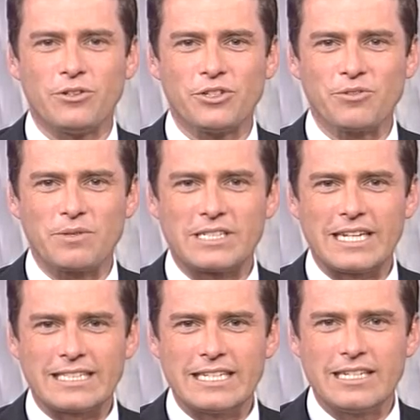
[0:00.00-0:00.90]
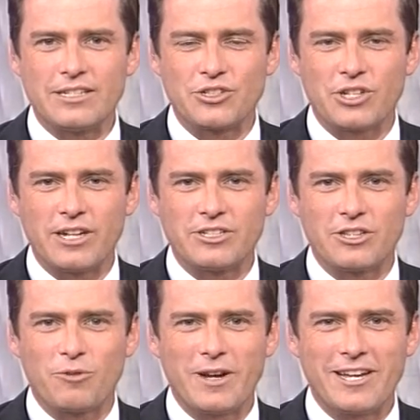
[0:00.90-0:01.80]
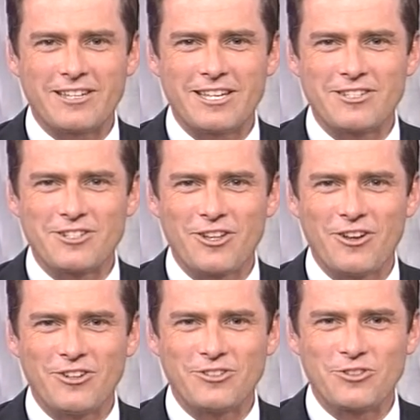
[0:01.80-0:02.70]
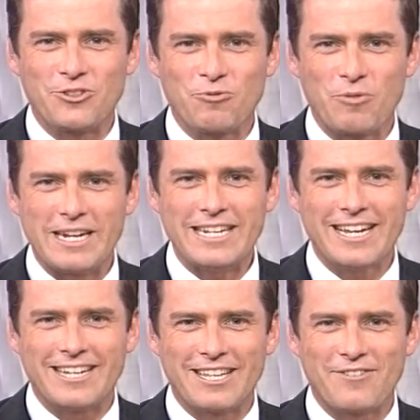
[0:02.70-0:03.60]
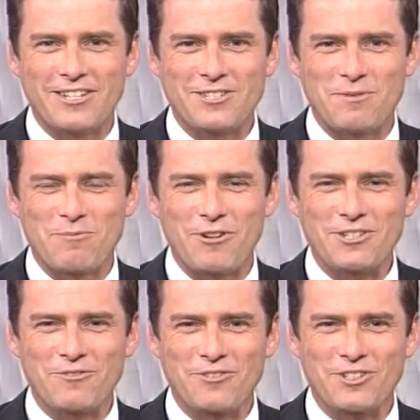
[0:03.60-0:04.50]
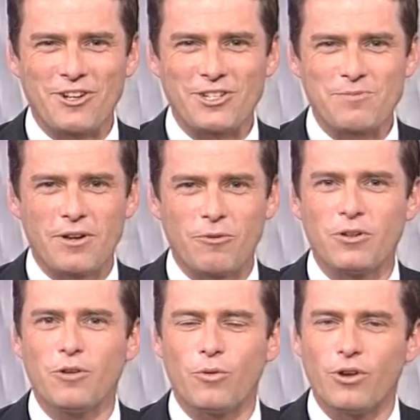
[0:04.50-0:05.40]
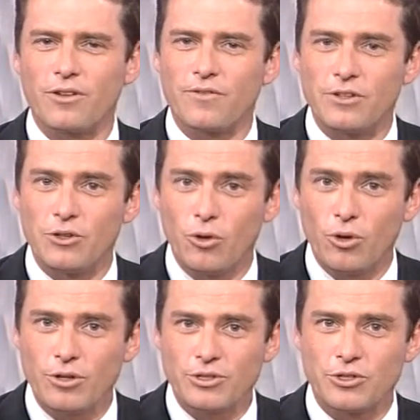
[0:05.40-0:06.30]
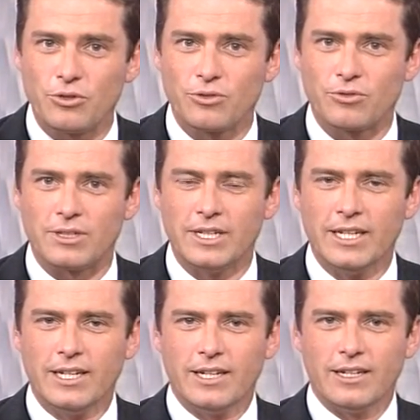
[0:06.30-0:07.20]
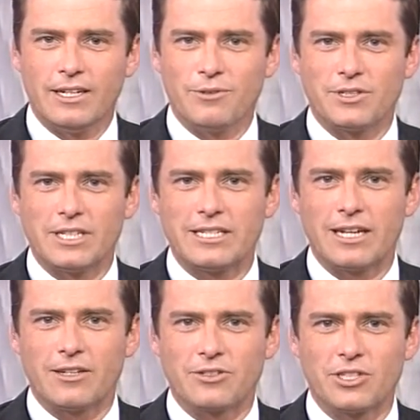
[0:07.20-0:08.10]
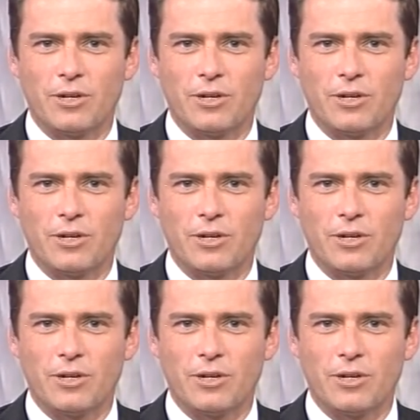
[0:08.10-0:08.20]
Evolutionary technique is changing the way our kids learn to read, and they've had some impressive results, but will it work for your children? Here are the details.